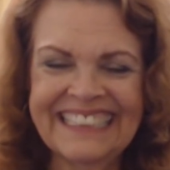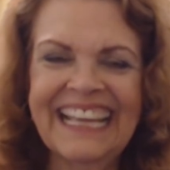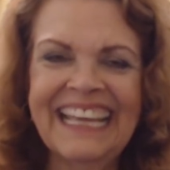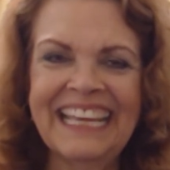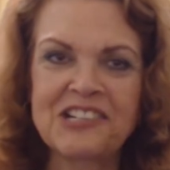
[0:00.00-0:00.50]

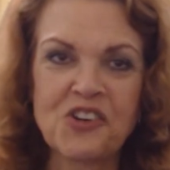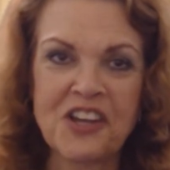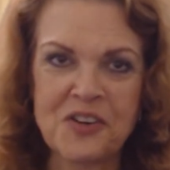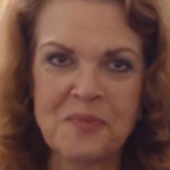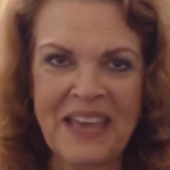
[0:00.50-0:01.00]
Enjoy
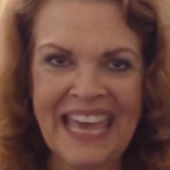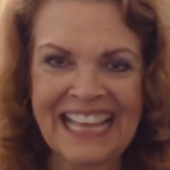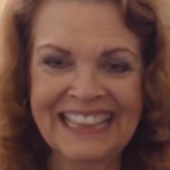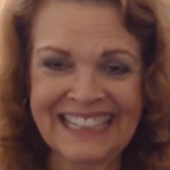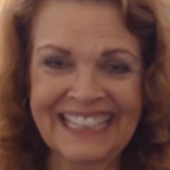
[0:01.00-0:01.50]
your path.
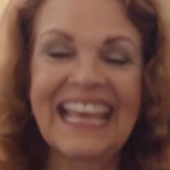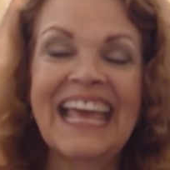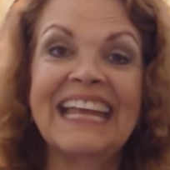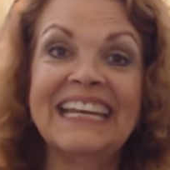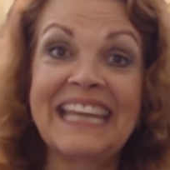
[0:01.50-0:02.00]

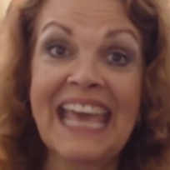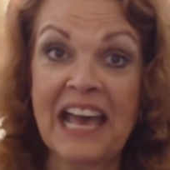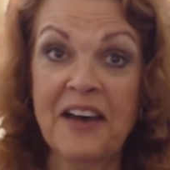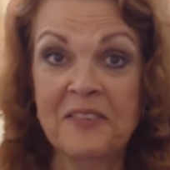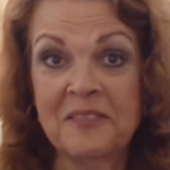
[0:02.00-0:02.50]

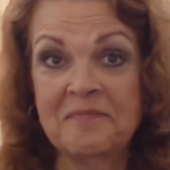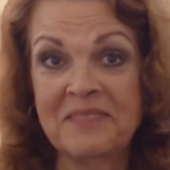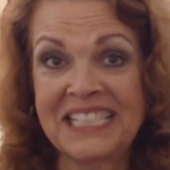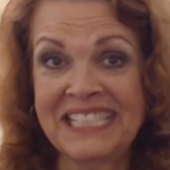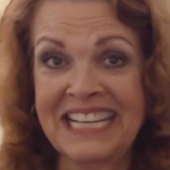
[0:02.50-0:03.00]
Now, my
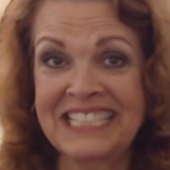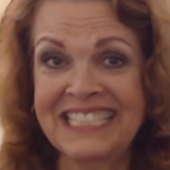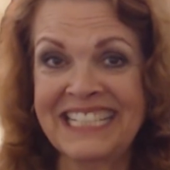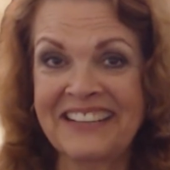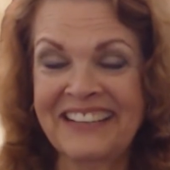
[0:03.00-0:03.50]

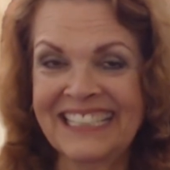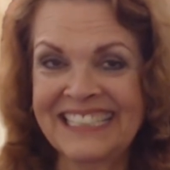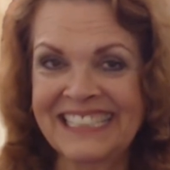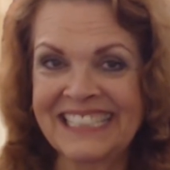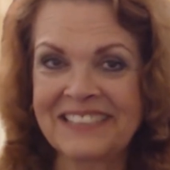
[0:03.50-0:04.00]

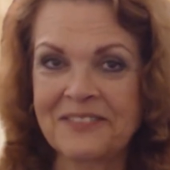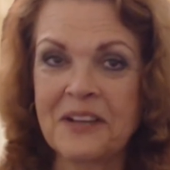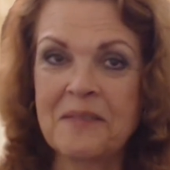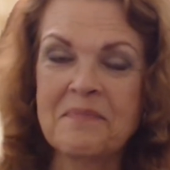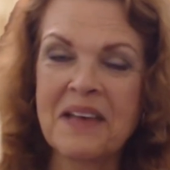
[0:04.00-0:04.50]
Sagittariuses,
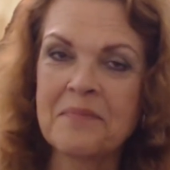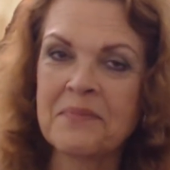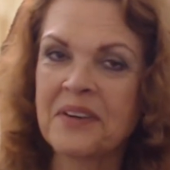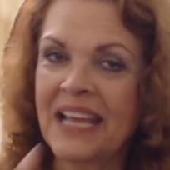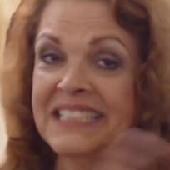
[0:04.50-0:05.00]

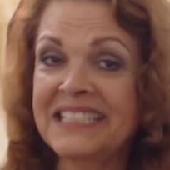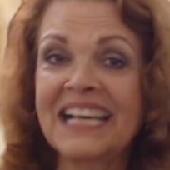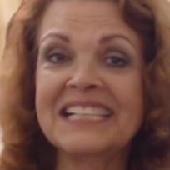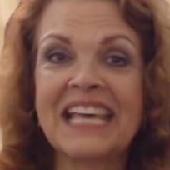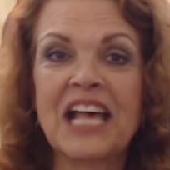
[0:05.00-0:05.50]
remember it
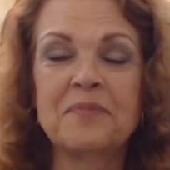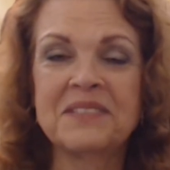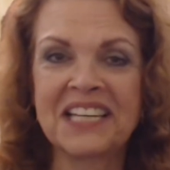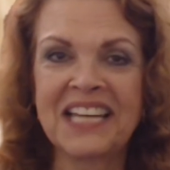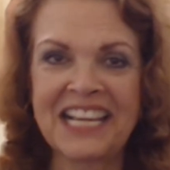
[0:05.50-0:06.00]
does help to
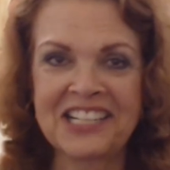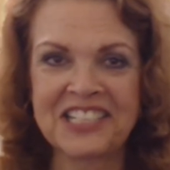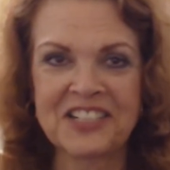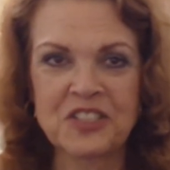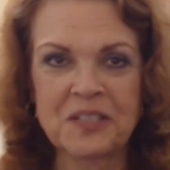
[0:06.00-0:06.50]
like,
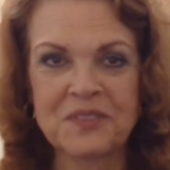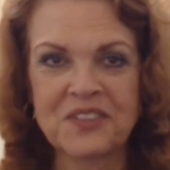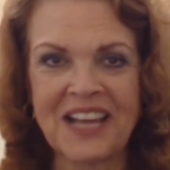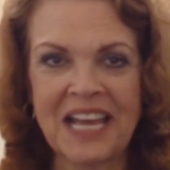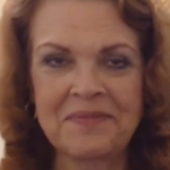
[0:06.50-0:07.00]
share,
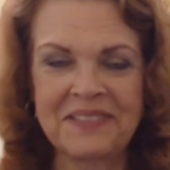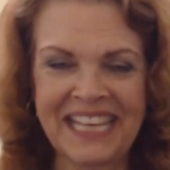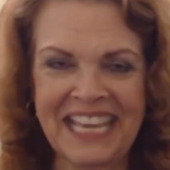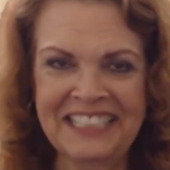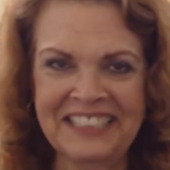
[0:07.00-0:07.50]
subscribe.
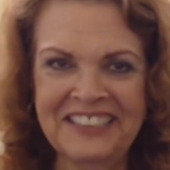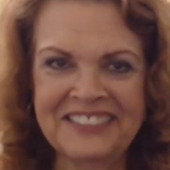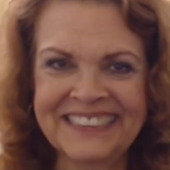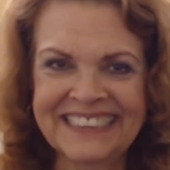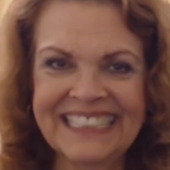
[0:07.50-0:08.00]
Thank you.
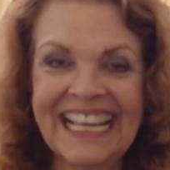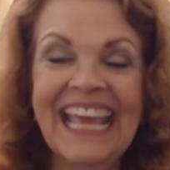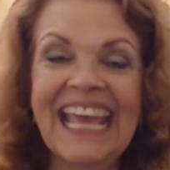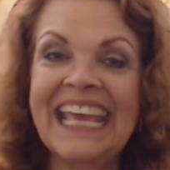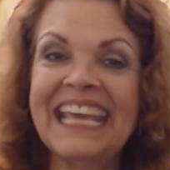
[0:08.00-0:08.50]

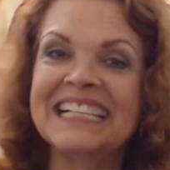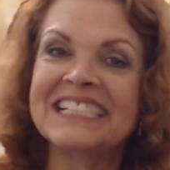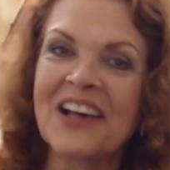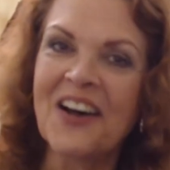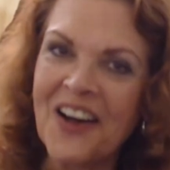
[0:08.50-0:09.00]
As
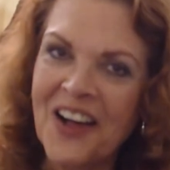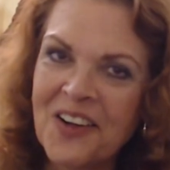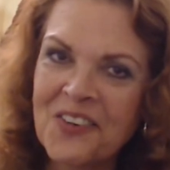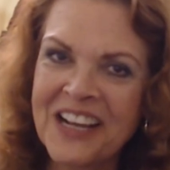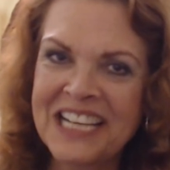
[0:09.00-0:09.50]

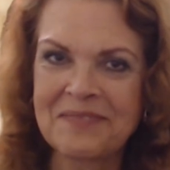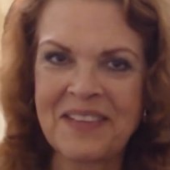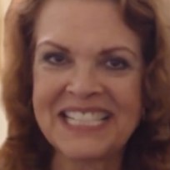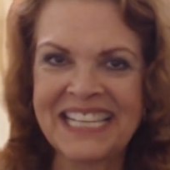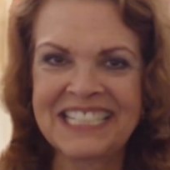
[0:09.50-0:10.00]
always, my
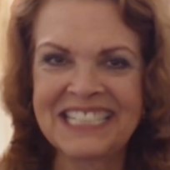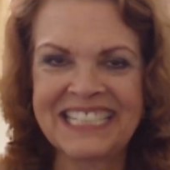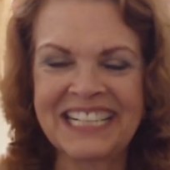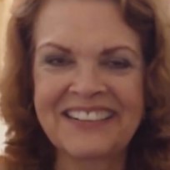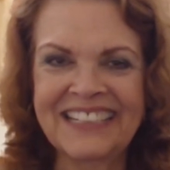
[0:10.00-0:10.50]

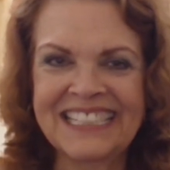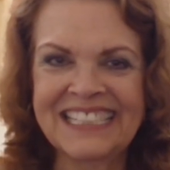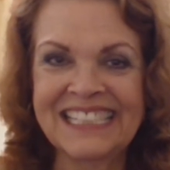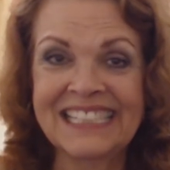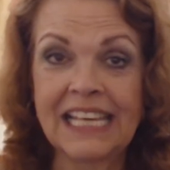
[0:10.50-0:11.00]

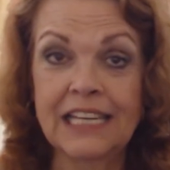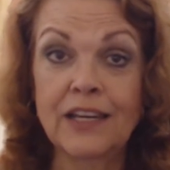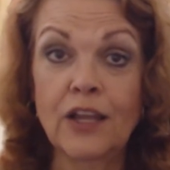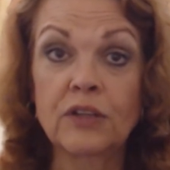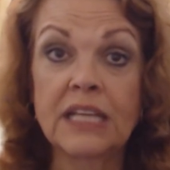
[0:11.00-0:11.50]
Sagittariuses,
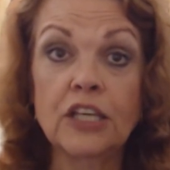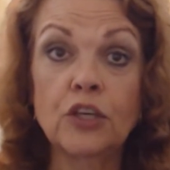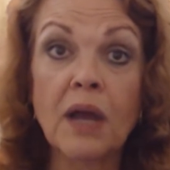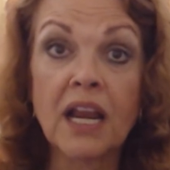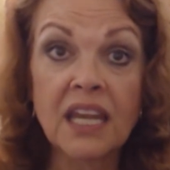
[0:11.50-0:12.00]
know that you
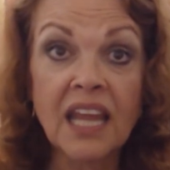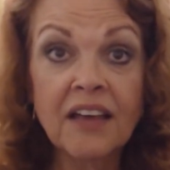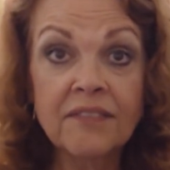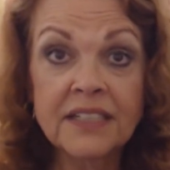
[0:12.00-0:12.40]
are loved,